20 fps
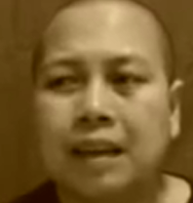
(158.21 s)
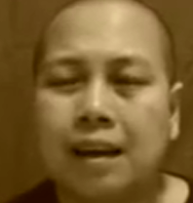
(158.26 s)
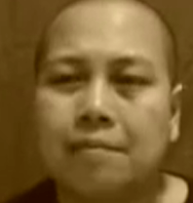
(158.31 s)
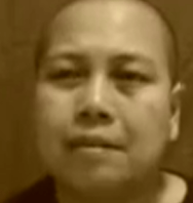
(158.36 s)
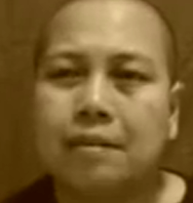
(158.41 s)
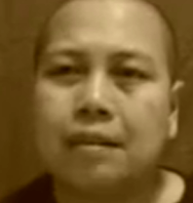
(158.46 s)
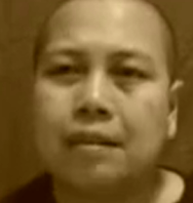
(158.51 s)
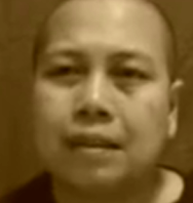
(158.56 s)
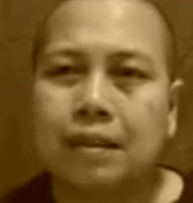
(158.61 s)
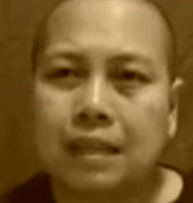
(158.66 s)

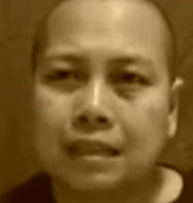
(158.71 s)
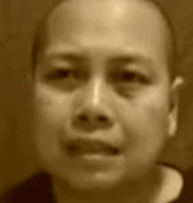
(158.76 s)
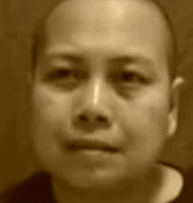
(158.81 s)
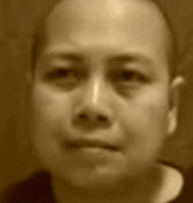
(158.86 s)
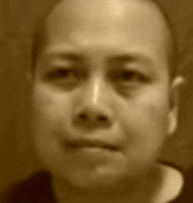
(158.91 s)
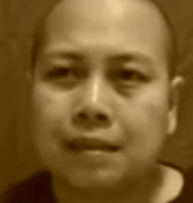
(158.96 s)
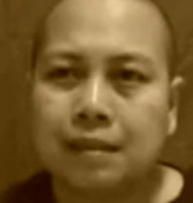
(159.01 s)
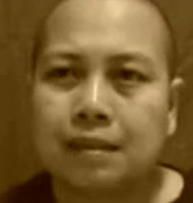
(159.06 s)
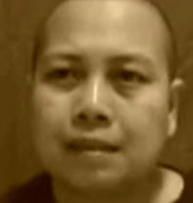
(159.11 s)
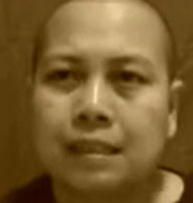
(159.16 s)
I'm not
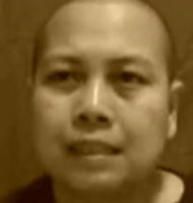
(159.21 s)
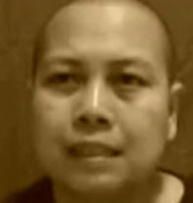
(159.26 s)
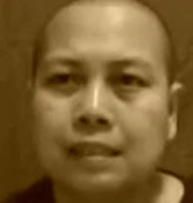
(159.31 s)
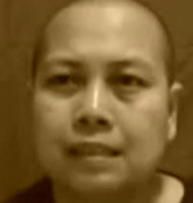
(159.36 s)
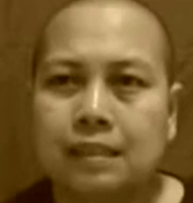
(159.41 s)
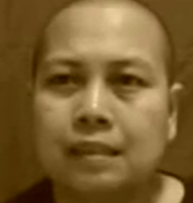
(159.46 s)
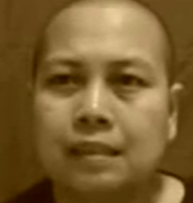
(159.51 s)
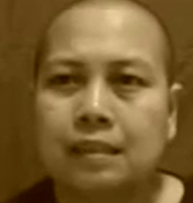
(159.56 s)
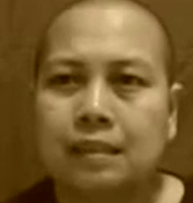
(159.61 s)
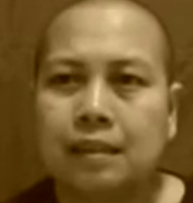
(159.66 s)
expert
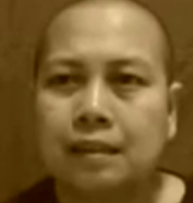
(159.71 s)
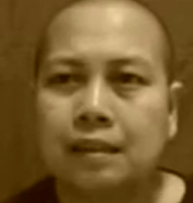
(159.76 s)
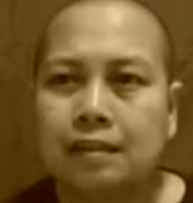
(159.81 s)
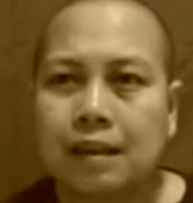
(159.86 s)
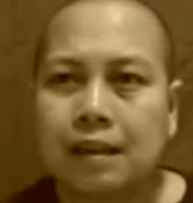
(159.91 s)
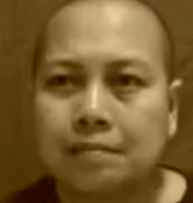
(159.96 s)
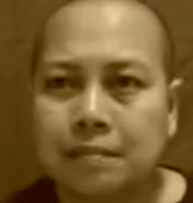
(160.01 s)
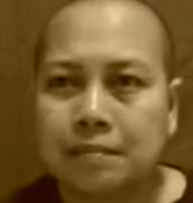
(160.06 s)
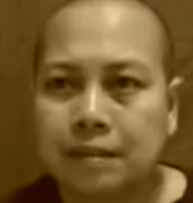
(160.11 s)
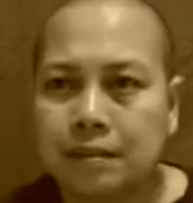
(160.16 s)
teacher,
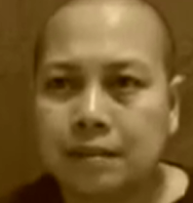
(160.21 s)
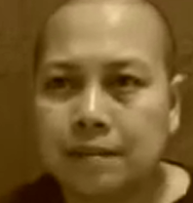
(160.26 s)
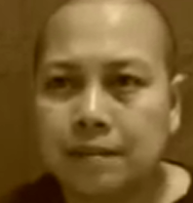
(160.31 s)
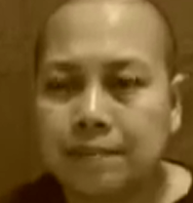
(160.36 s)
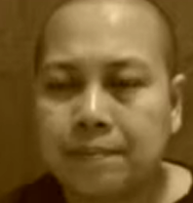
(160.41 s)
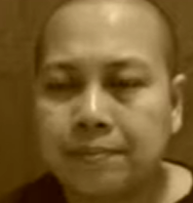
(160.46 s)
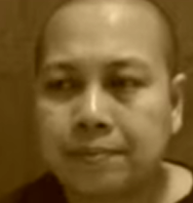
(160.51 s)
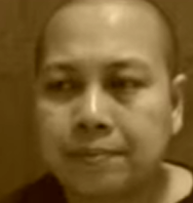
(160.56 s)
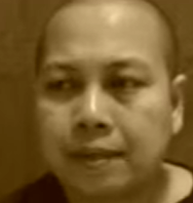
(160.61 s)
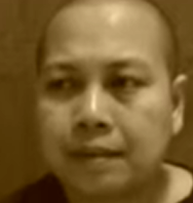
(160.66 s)
I'm not
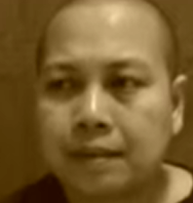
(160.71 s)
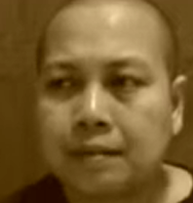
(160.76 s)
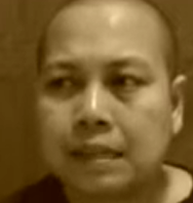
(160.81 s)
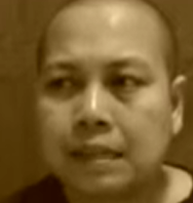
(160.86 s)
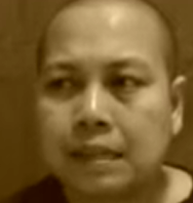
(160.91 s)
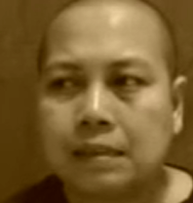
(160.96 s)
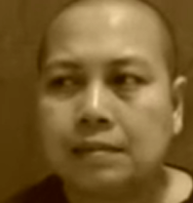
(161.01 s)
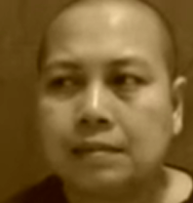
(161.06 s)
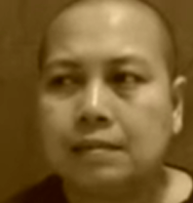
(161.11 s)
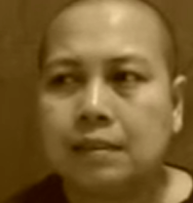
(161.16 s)

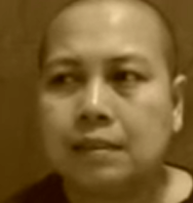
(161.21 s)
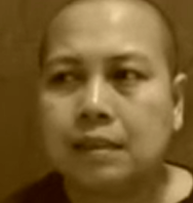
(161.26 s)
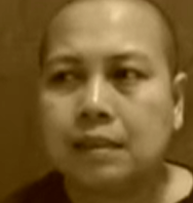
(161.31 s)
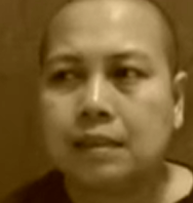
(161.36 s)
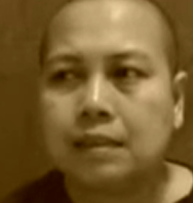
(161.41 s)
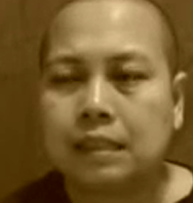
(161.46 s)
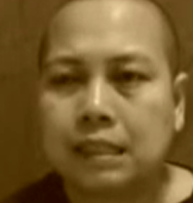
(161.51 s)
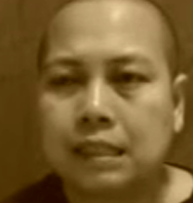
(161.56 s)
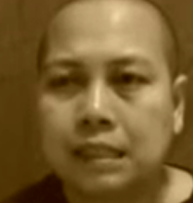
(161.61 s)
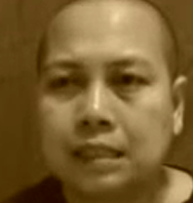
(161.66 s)
really good
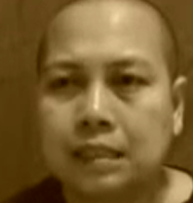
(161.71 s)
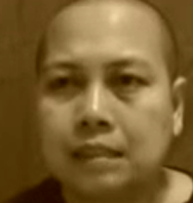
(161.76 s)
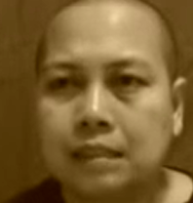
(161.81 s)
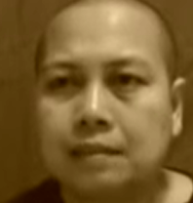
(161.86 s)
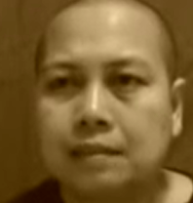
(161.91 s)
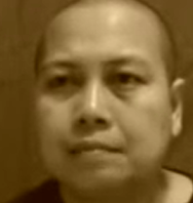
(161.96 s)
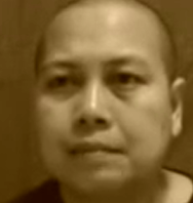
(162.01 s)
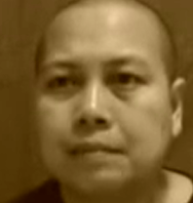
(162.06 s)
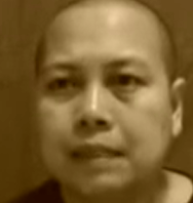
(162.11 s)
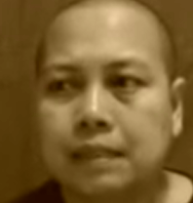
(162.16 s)
in the
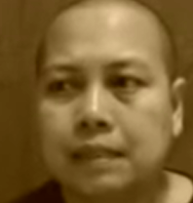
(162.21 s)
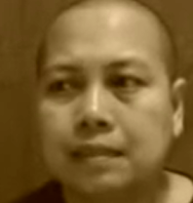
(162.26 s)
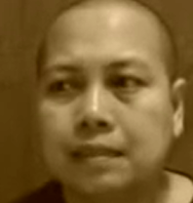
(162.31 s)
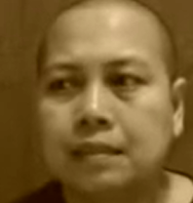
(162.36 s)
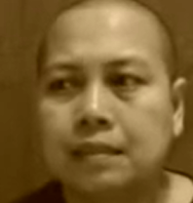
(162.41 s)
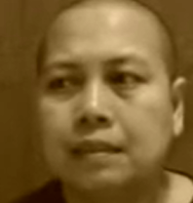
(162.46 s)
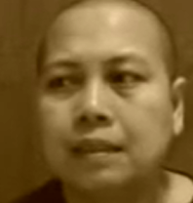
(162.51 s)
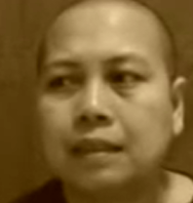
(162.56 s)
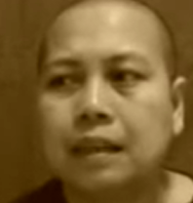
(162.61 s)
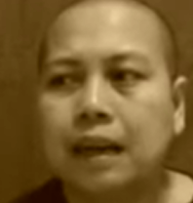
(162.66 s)
teaching,
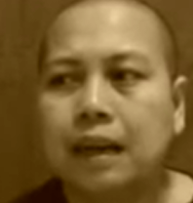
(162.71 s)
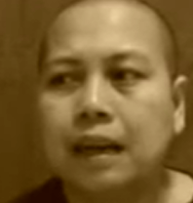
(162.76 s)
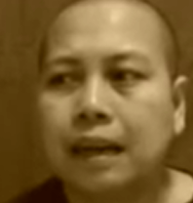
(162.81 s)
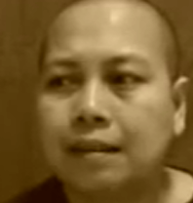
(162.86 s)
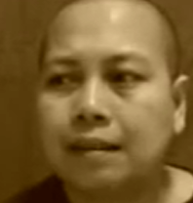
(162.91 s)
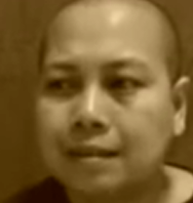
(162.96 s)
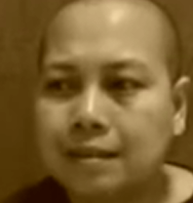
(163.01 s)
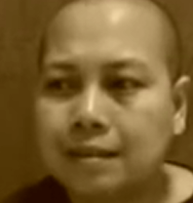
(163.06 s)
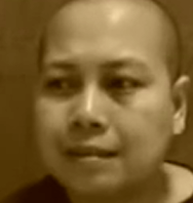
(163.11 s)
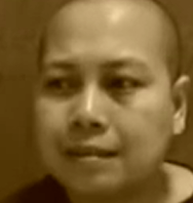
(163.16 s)
but
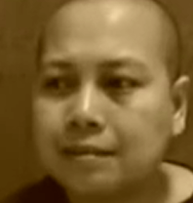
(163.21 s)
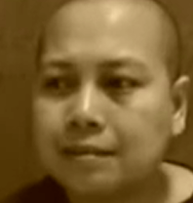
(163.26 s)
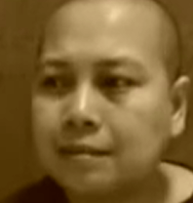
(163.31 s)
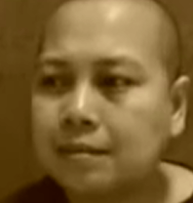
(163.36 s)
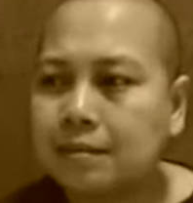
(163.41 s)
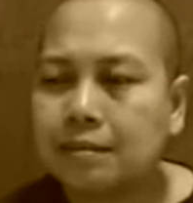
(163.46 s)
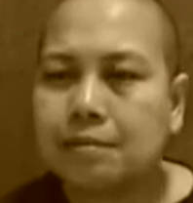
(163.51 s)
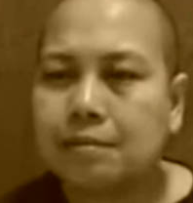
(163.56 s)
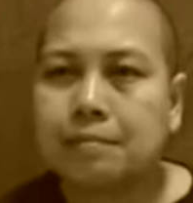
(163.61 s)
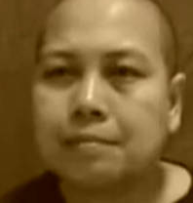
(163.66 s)
I also
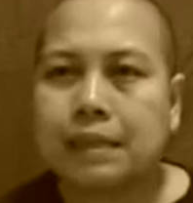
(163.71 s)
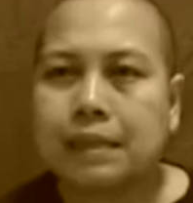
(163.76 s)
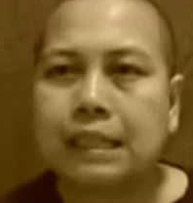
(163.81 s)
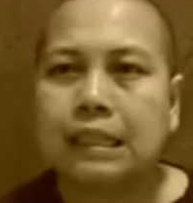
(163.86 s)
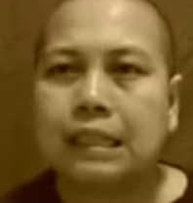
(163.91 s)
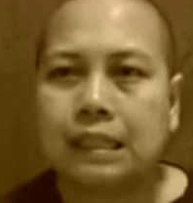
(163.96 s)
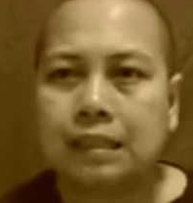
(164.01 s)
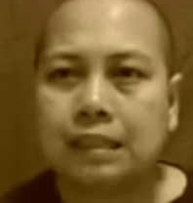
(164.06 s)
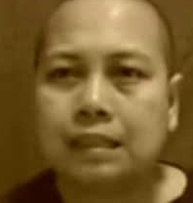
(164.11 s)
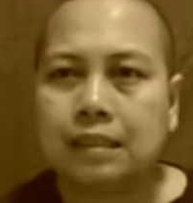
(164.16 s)
don't know
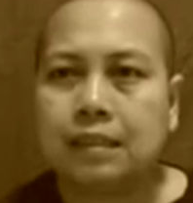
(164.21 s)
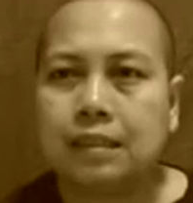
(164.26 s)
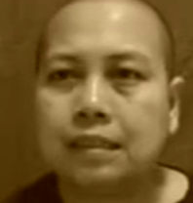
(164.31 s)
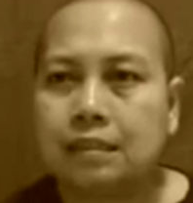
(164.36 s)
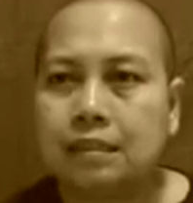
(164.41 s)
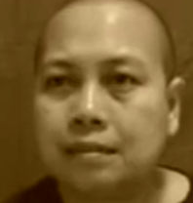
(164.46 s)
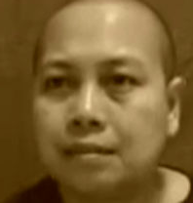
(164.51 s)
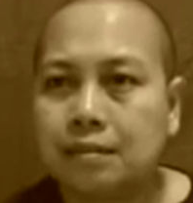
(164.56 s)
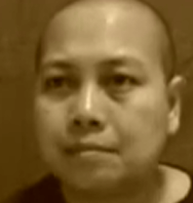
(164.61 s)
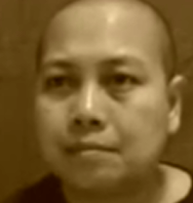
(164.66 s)
many things,
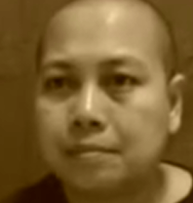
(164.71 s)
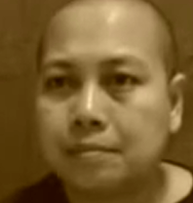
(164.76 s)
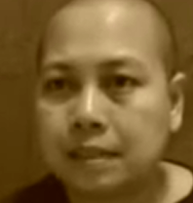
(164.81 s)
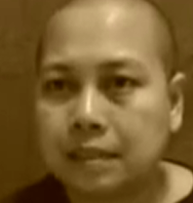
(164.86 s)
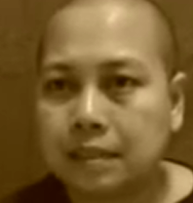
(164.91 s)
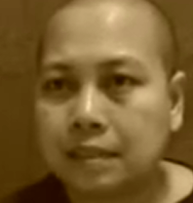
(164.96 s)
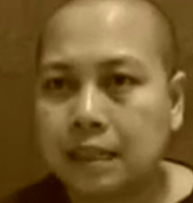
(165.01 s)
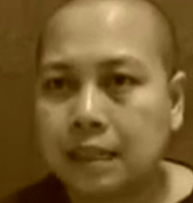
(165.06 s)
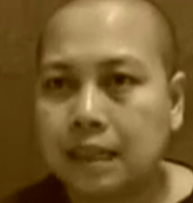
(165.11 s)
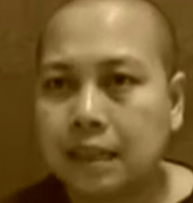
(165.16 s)
didn't know
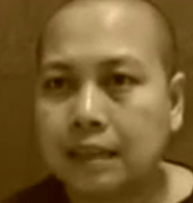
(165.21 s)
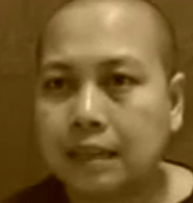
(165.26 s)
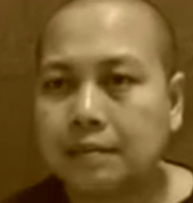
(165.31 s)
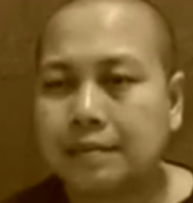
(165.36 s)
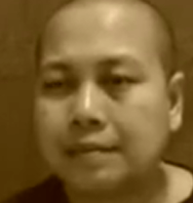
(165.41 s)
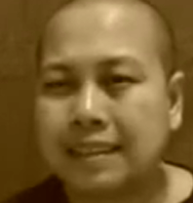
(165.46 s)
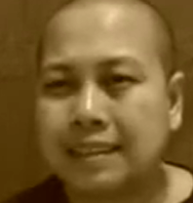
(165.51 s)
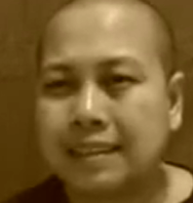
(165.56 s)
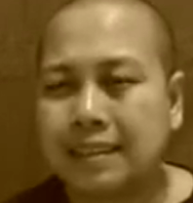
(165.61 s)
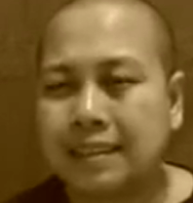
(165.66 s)
much there,
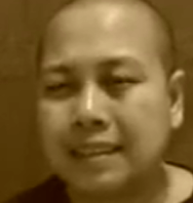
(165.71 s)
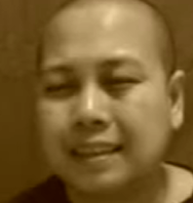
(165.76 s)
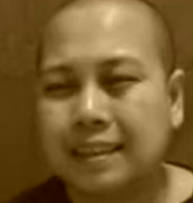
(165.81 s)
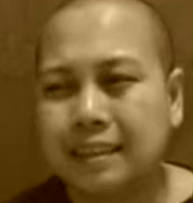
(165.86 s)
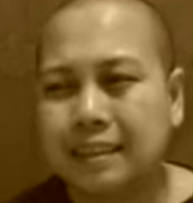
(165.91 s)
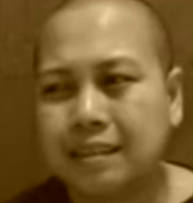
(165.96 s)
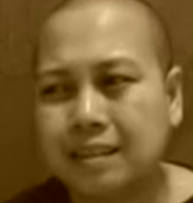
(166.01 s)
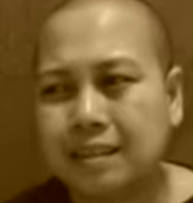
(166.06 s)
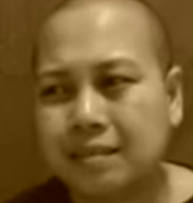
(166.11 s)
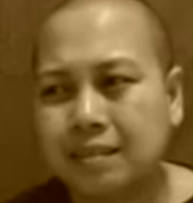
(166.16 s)
but I
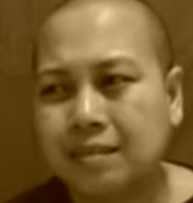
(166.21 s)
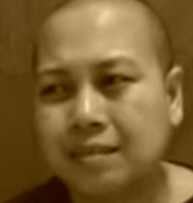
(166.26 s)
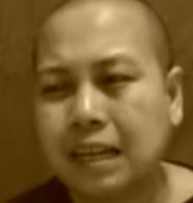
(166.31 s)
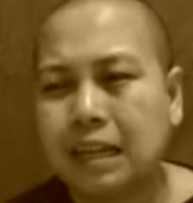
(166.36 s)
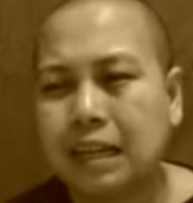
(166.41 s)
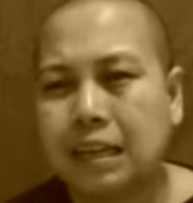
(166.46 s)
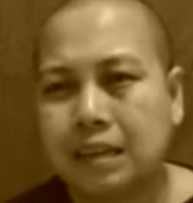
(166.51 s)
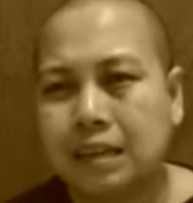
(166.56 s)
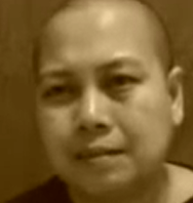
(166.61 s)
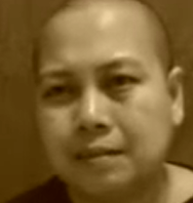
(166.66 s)
know
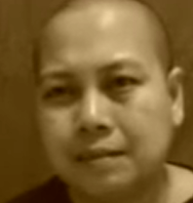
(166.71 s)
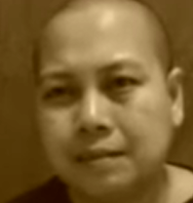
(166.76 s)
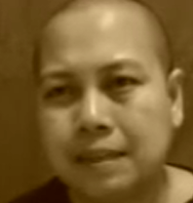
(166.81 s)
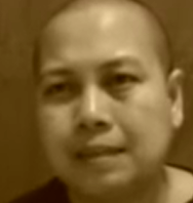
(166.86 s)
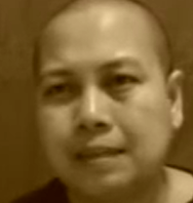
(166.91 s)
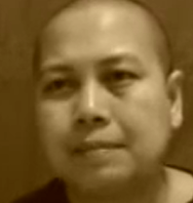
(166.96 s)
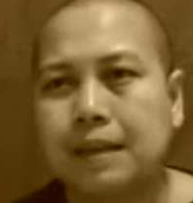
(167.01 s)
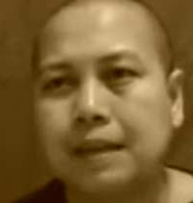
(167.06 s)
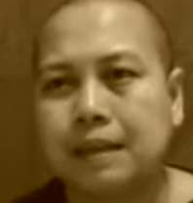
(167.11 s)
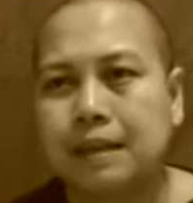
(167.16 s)
a little
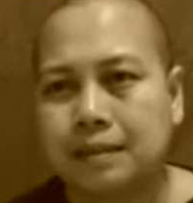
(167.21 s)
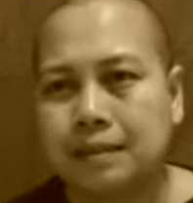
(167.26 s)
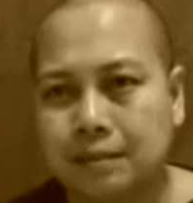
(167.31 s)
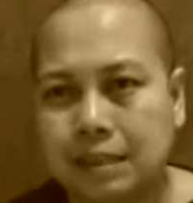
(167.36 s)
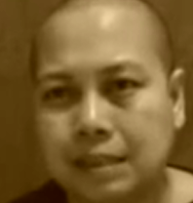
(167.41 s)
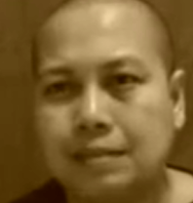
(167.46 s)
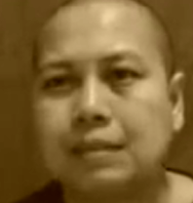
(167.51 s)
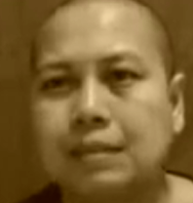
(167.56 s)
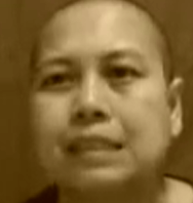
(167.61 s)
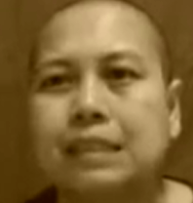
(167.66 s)
bit, but I
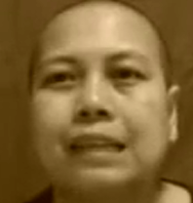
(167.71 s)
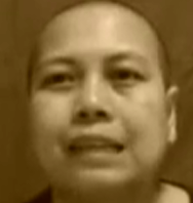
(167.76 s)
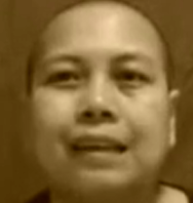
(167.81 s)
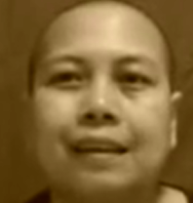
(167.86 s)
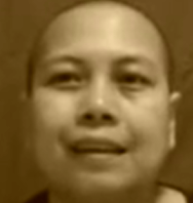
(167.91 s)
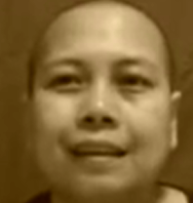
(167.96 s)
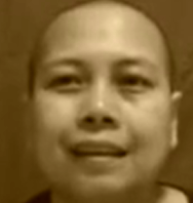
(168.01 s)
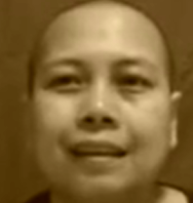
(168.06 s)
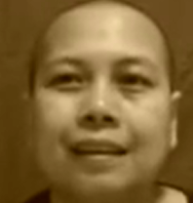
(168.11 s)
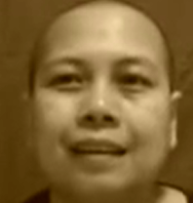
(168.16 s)
want to share.